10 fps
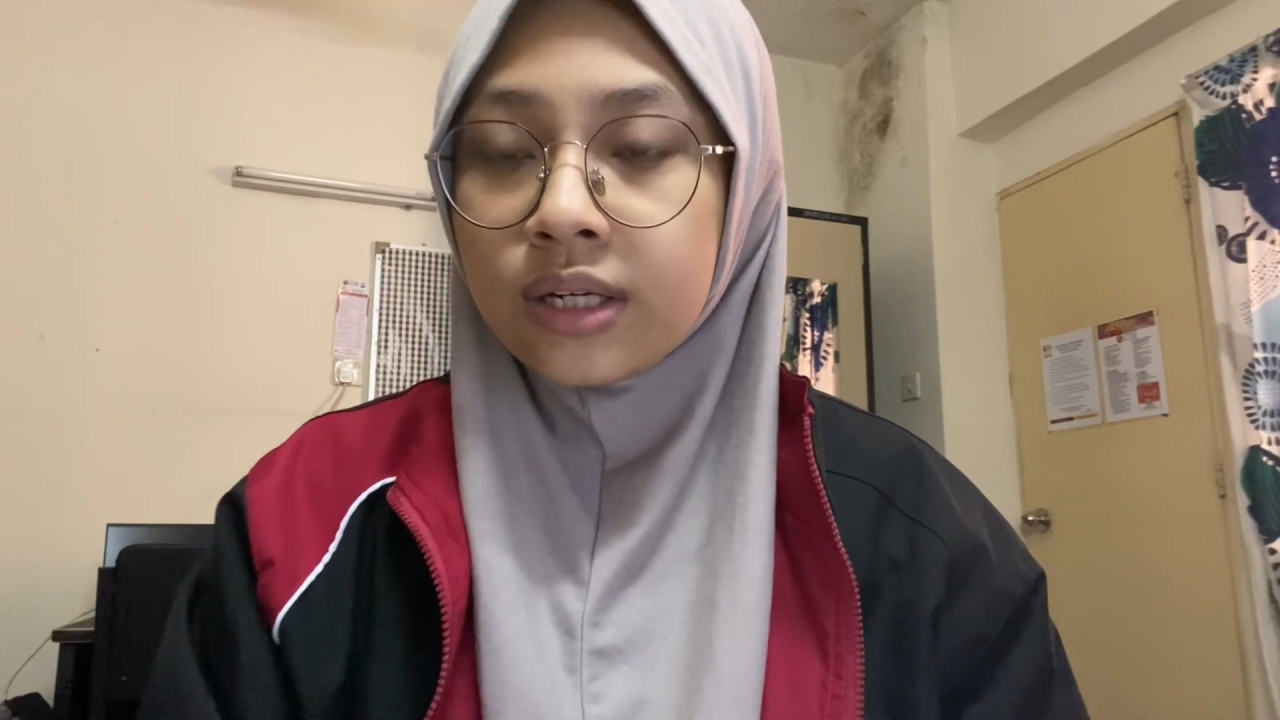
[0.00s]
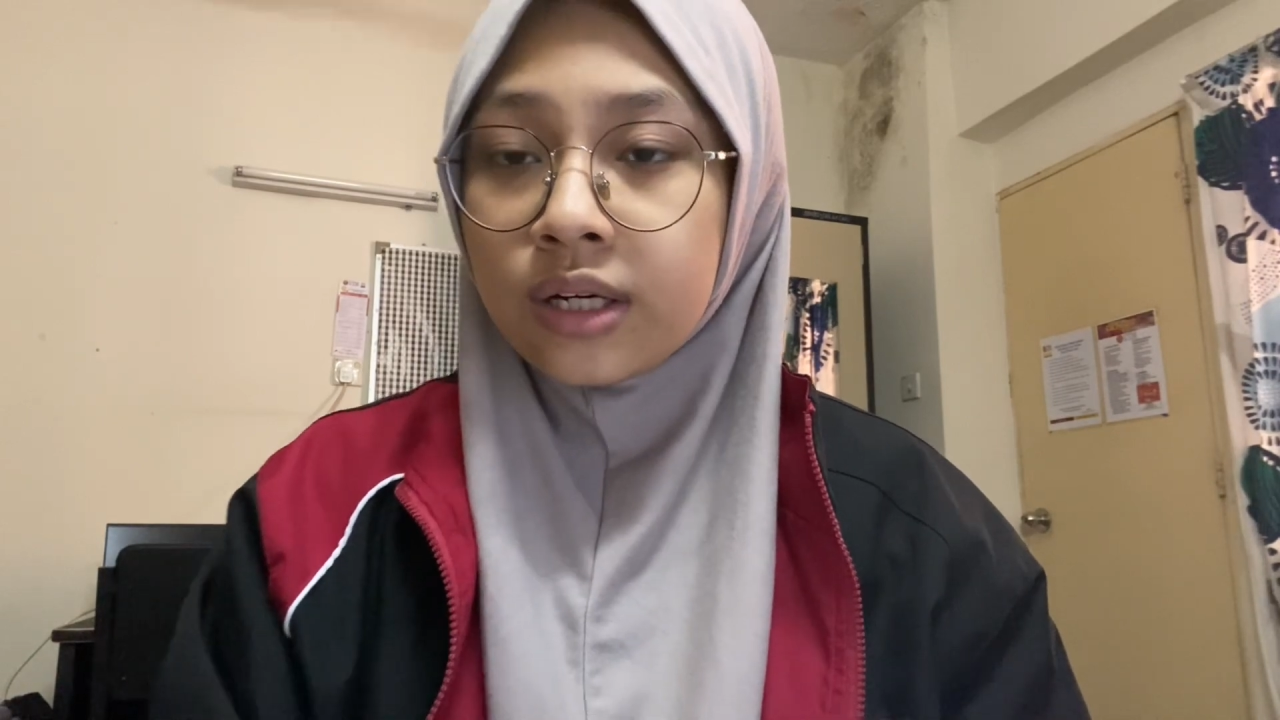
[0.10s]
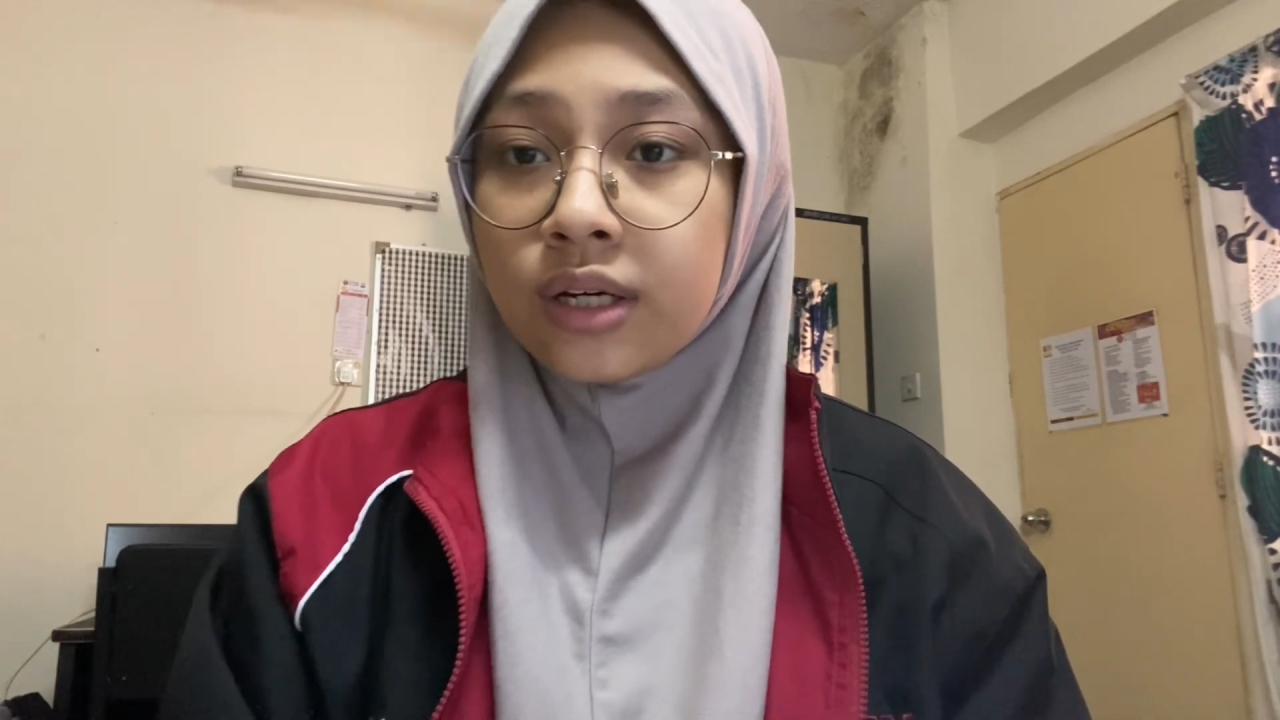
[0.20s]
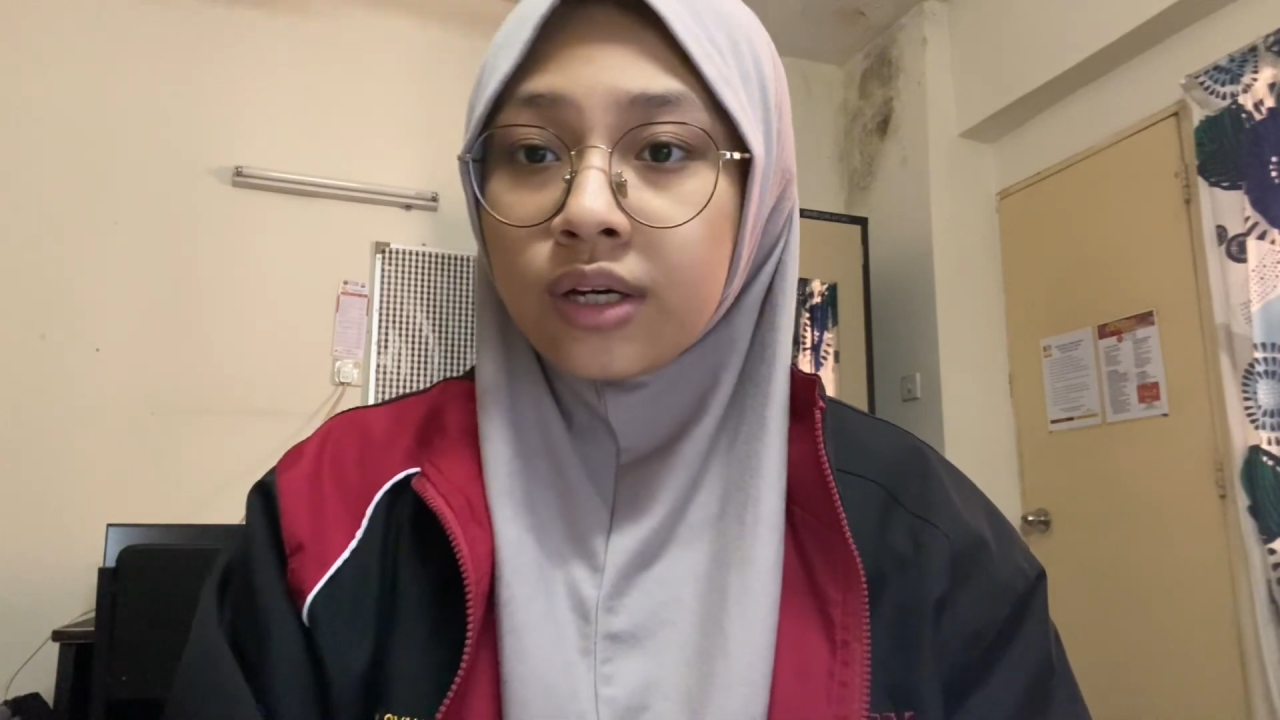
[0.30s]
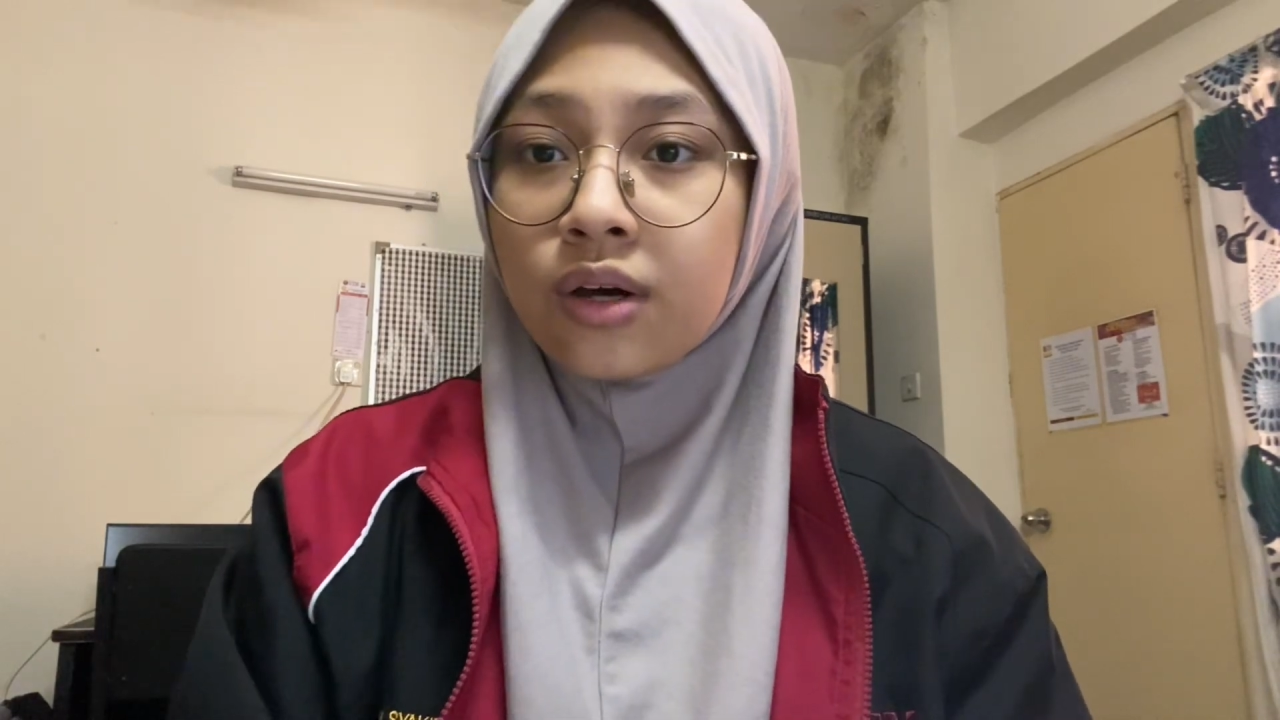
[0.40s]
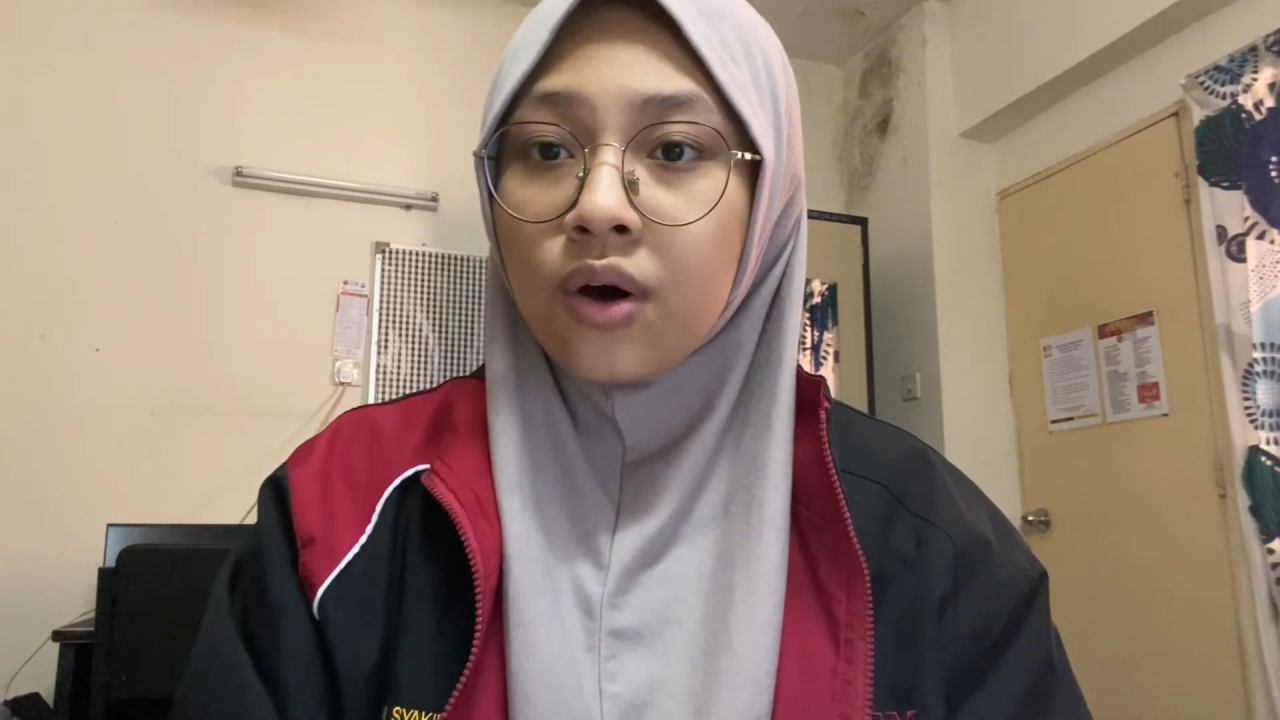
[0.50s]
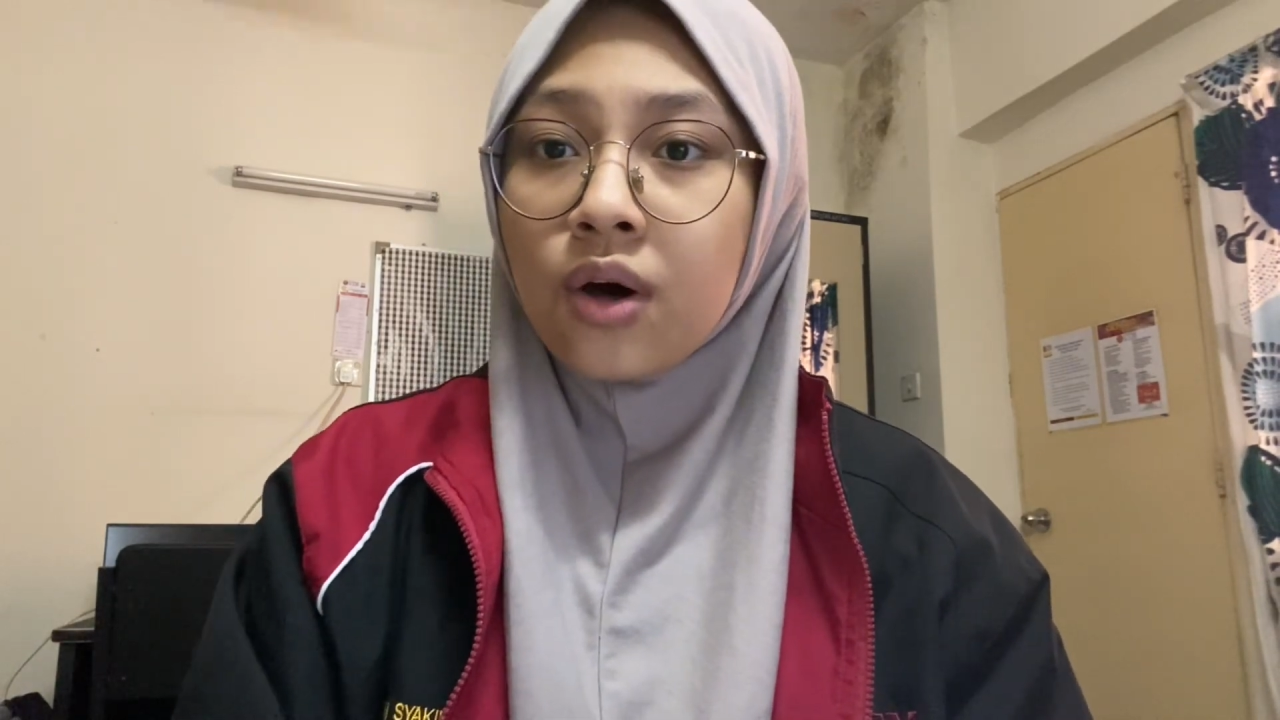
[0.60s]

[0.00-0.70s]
the